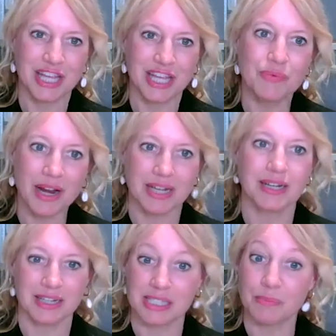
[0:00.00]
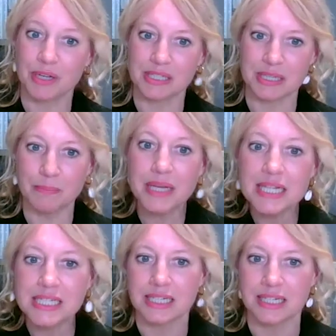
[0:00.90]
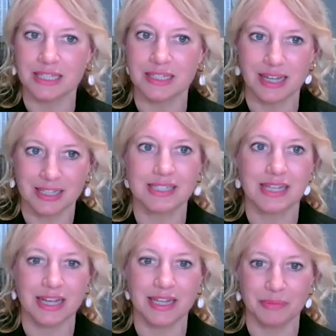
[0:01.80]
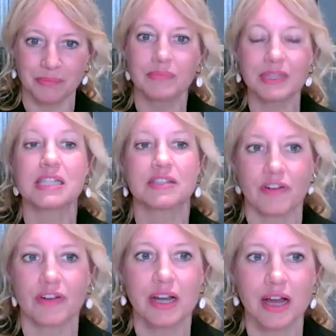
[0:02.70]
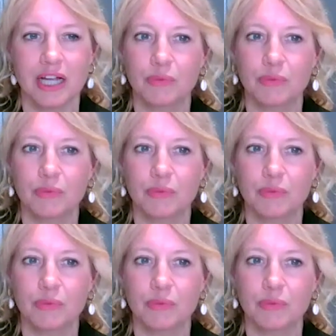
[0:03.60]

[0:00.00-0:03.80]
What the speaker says: they recognize the person immediately and say, this is very like.